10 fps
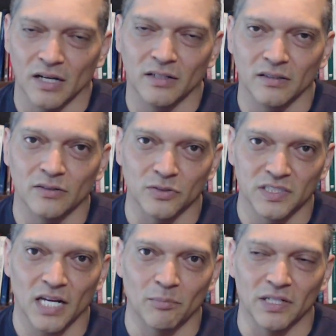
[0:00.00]
little
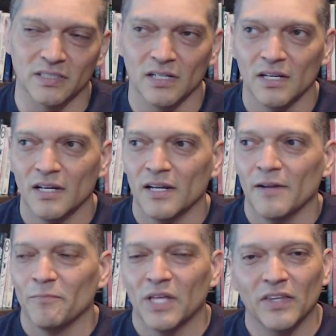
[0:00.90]
segments.
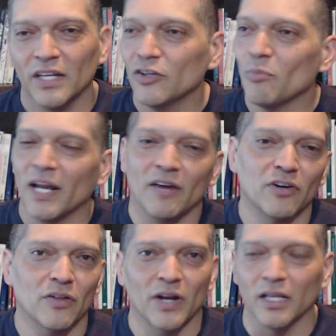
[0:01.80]
And then you might have
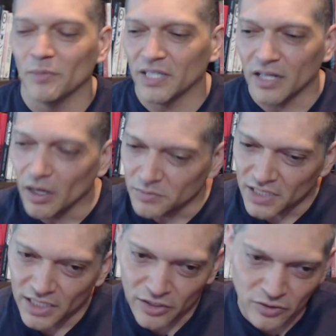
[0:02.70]
another element that comes
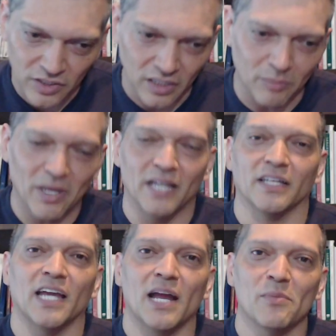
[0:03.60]
in and you suddenly pan the
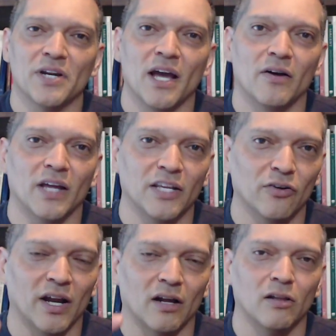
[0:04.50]
camera down and you're
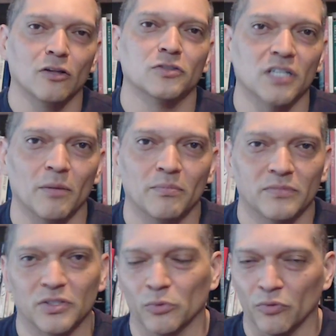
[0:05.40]
at a close-up
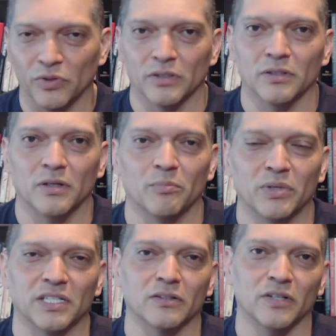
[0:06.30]
to reveal
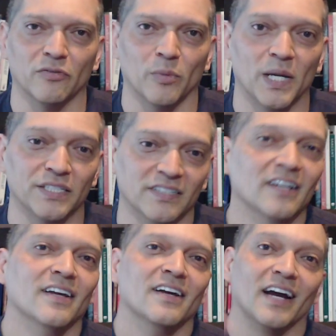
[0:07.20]
particular information.
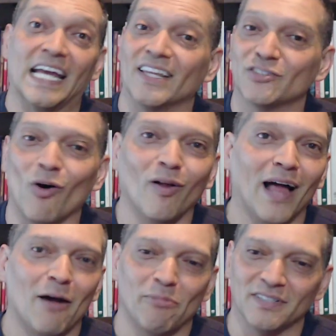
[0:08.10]
Again, this all
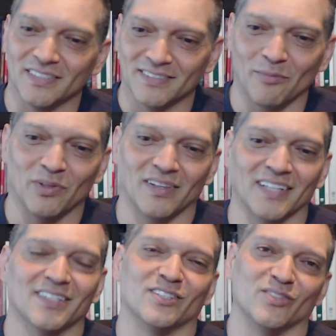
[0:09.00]
happens in something like
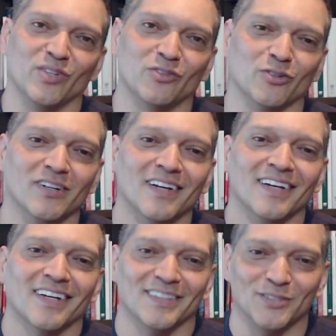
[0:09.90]
Touch of Evil,
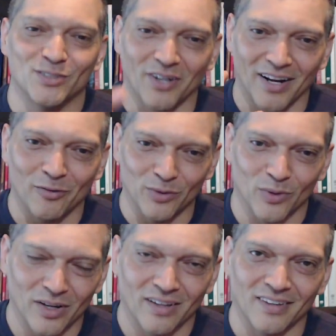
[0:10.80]
because you start out with
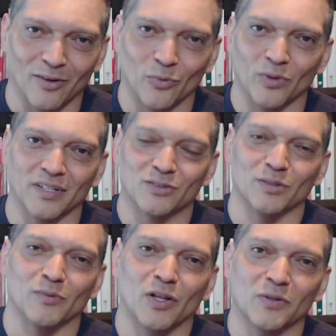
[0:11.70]
a really
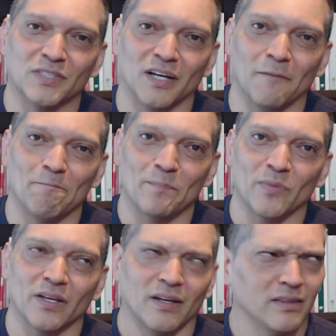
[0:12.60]
extreme close-up,
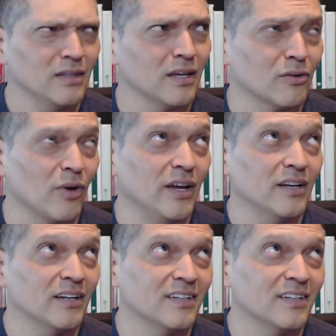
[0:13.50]
I think, right?